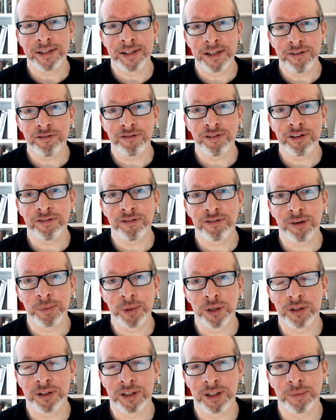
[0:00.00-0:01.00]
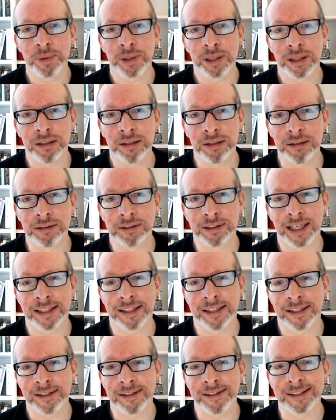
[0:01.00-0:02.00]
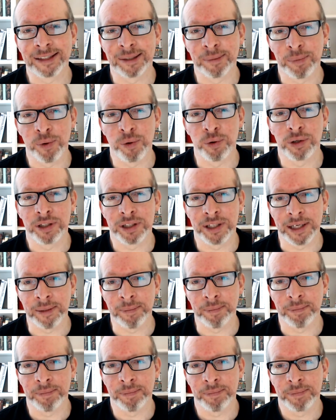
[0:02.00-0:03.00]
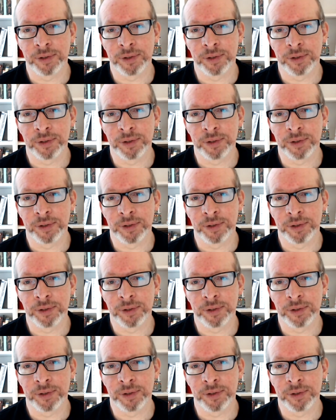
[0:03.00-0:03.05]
different from your typical technical support team.